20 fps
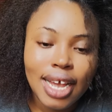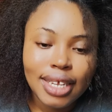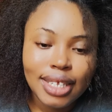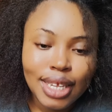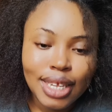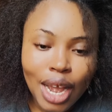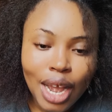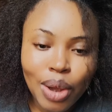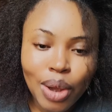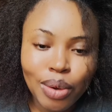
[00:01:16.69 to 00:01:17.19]

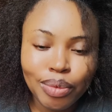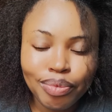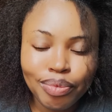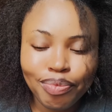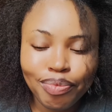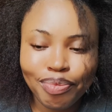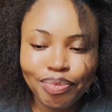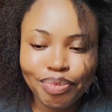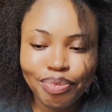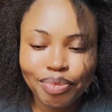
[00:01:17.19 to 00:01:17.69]
Now,
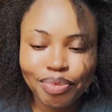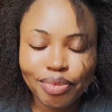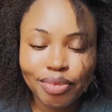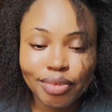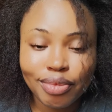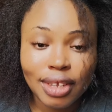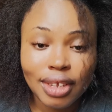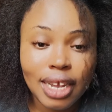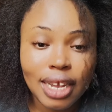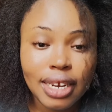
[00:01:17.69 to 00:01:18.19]

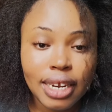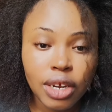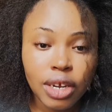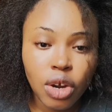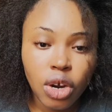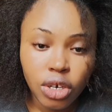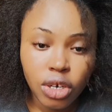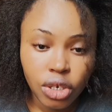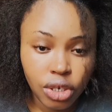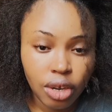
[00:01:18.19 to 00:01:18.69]
in the
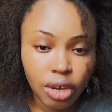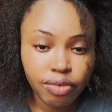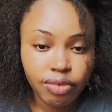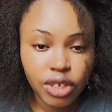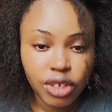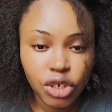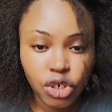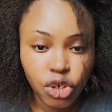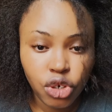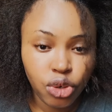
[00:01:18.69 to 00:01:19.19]
course of
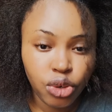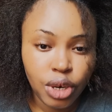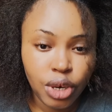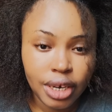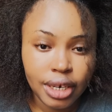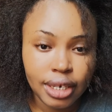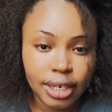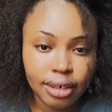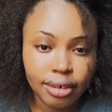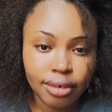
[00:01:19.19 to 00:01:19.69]
this
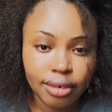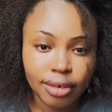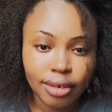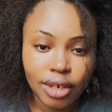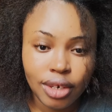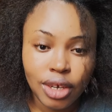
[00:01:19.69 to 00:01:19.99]
training,